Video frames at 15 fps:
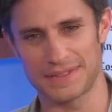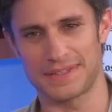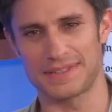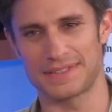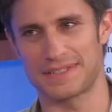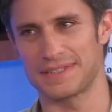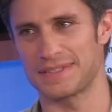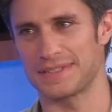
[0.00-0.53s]
the
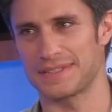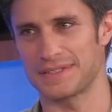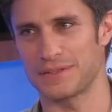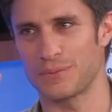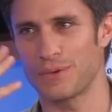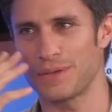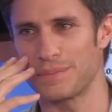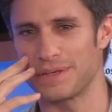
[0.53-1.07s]
distances in
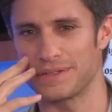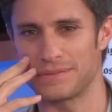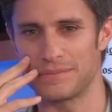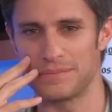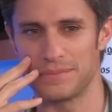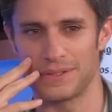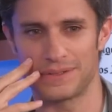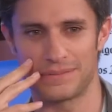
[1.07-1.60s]
a way, but
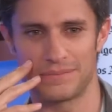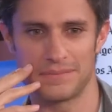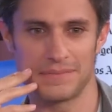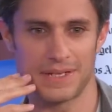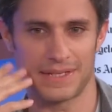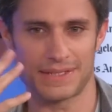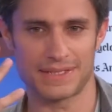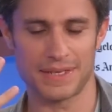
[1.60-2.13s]

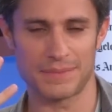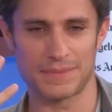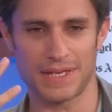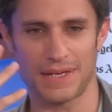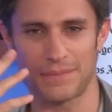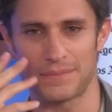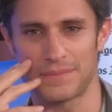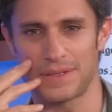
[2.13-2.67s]
at the same
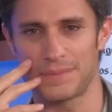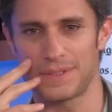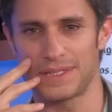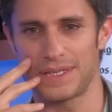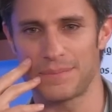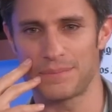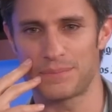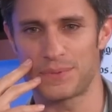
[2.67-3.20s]
time, I
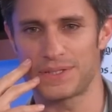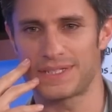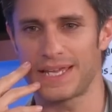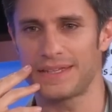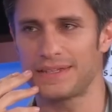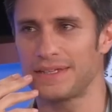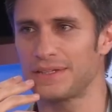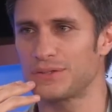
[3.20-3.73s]
mean, I'm
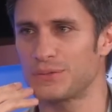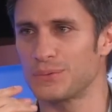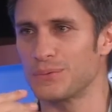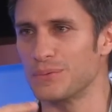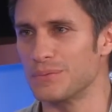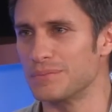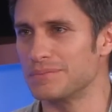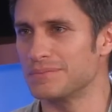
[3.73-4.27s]
pretending
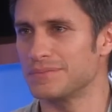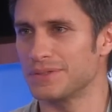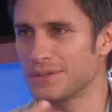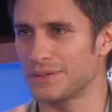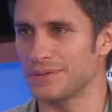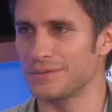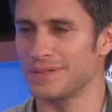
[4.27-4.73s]
to, you know?